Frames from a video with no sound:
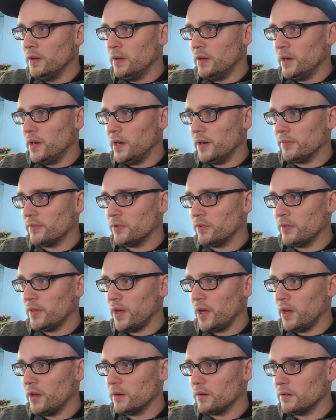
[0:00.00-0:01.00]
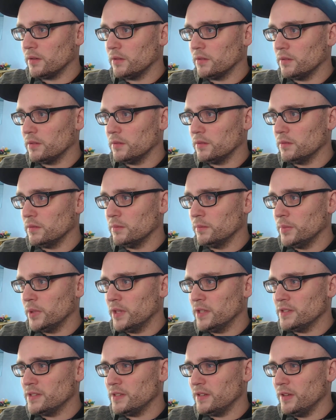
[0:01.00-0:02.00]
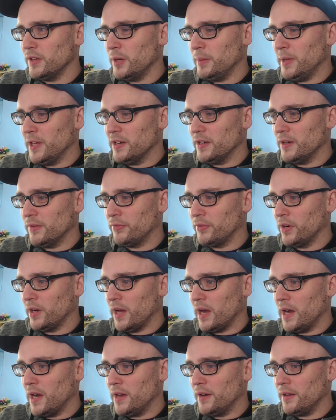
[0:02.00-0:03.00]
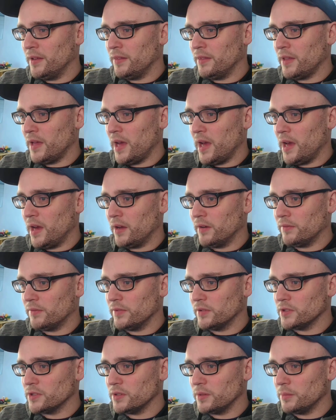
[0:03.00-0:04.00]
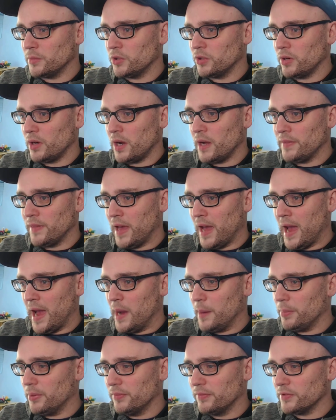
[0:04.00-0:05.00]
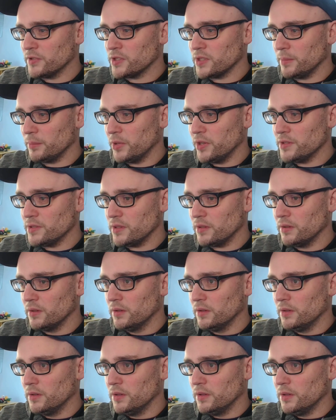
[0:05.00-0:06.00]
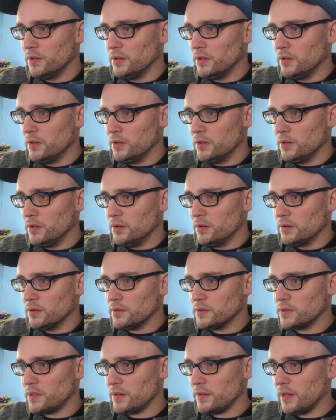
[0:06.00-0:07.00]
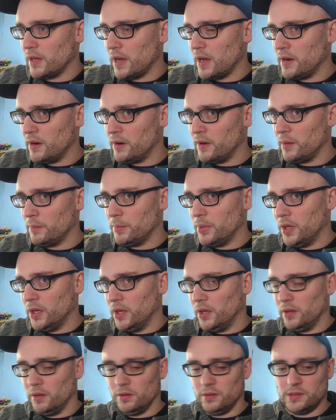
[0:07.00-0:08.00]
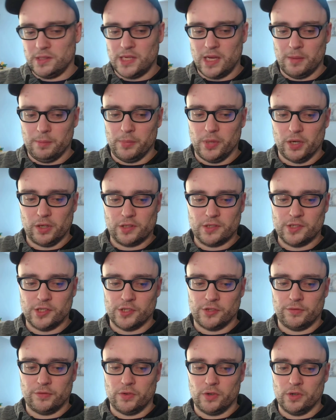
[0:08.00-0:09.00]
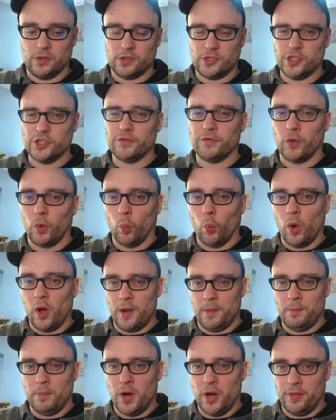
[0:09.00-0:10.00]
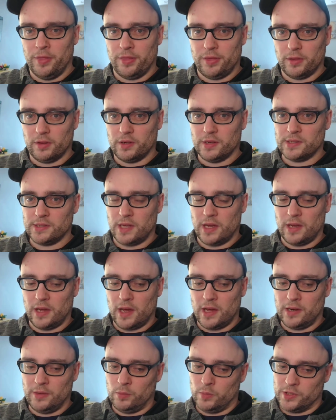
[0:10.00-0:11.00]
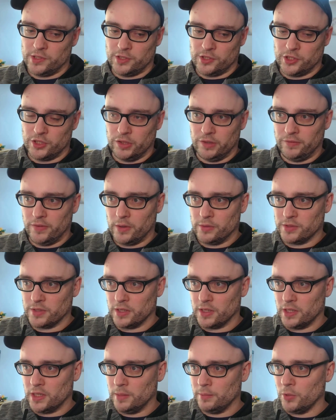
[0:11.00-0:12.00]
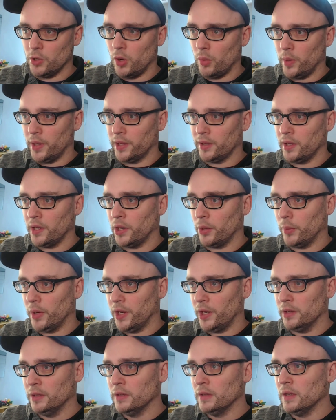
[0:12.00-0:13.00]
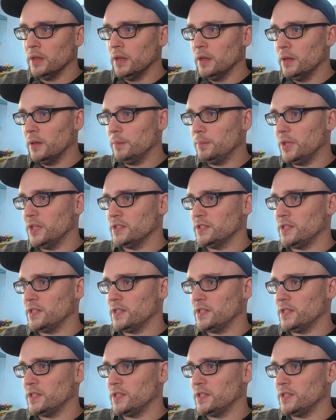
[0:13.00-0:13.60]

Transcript: after that. But it's a little bit different on the ad on the app for some reason. Because I think I ended up paying $10 just for 1 month, because I wasn't sure if I was going to keep going anyway. Plus,